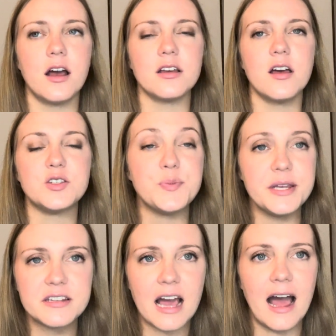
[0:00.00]
a
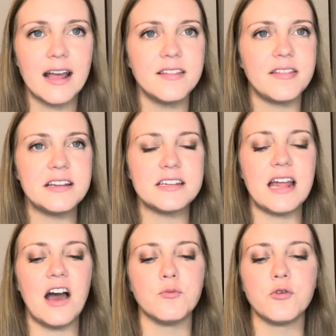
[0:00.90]
speed guy that they didn't
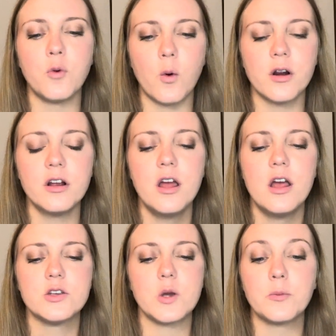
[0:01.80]
have before.
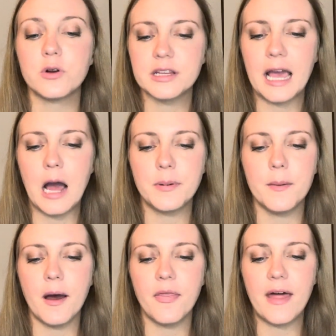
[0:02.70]
So I'm really happy
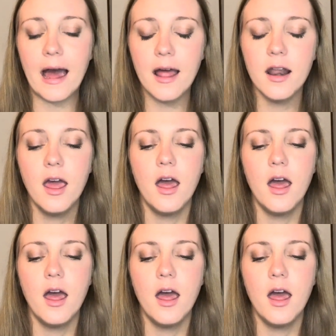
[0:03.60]
about that.